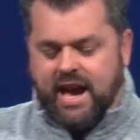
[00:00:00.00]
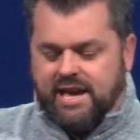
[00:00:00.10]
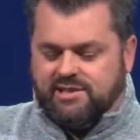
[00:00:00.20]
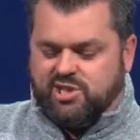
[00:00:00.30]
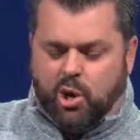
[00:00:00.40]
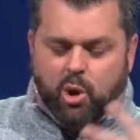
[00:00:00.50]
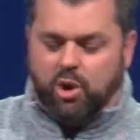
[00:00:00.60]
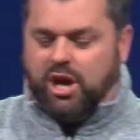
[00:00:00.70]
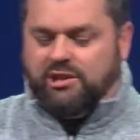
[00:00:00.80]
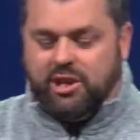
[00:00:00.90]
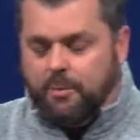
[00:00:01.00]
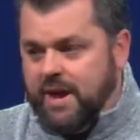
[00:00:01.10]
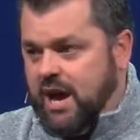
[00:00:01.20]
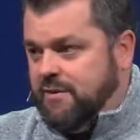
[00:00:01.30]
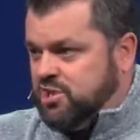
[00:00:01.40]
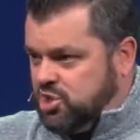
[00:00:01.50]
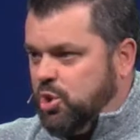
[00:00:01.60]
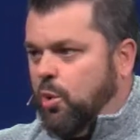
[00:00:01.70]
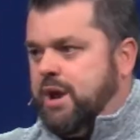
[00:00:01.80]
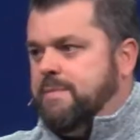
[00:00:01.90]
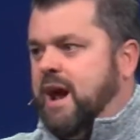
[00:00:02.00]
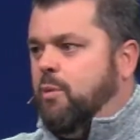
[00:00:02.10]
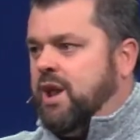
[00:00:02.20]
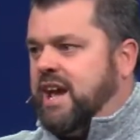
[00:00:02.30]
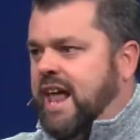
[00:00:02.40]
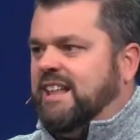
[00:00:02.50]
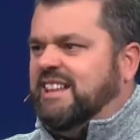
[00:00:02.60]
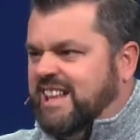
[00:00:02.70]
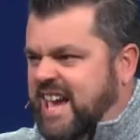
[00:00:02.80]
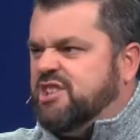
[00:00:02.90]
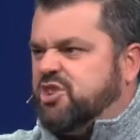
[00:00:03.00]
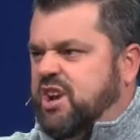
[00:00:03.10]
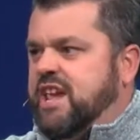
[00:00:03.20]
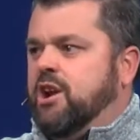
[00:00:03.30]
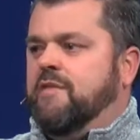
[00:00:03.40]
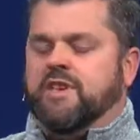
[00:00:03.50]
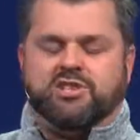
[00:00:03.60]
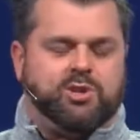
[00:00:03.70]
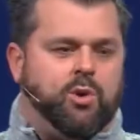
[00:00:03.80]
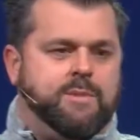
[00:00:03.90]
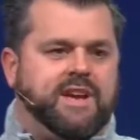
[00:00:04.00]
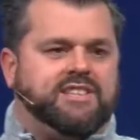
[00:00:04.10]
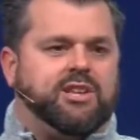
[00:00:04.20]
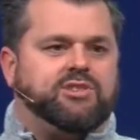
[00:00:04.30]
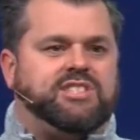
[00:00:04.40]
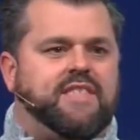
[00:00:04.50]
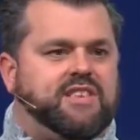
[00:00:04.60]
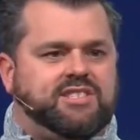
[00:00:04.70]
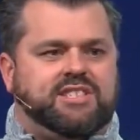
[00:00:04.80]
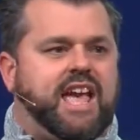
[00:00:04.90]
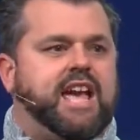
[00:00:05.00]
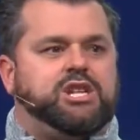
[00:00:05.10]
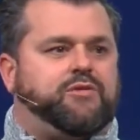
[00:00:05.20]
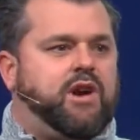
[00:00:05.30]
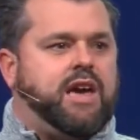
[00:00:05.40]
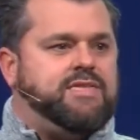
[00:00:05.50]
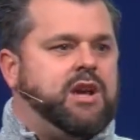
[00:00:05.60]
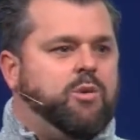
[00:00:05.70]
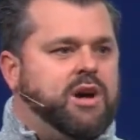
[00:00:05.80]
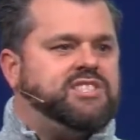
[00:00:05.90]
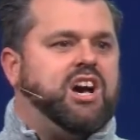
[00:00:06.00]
I, told a little bit of a story, but I want to kind of laser in on this story because it'll set the stage for, I think, what's